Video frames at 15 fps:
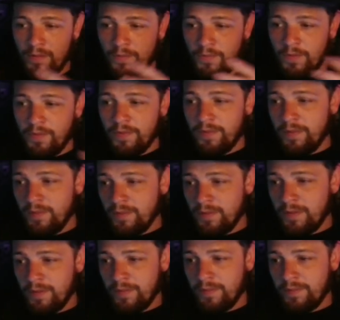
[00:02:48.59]
First thing
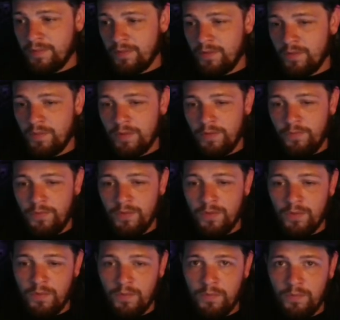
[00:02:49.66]
is, if
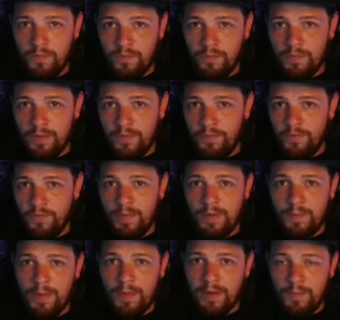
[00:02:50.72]
you've been
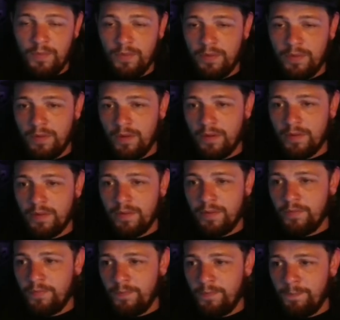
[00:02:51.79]
in my community long enough,